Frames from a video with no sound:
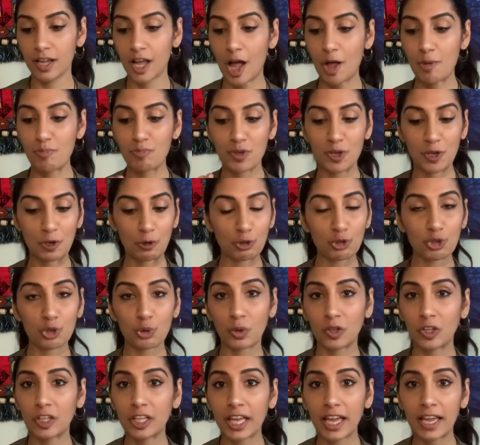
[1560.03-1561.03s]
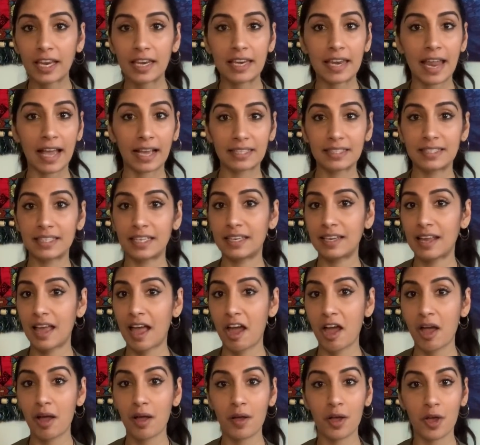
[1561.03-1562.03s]
mutual connected,
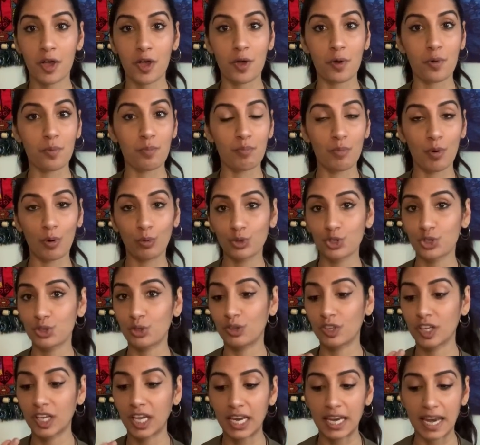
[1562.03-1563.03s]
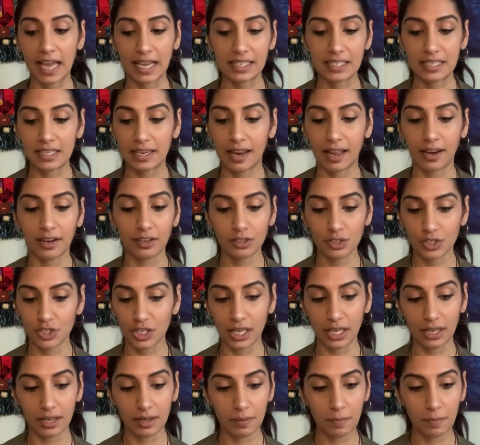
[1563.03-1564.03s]
emotional connected energy.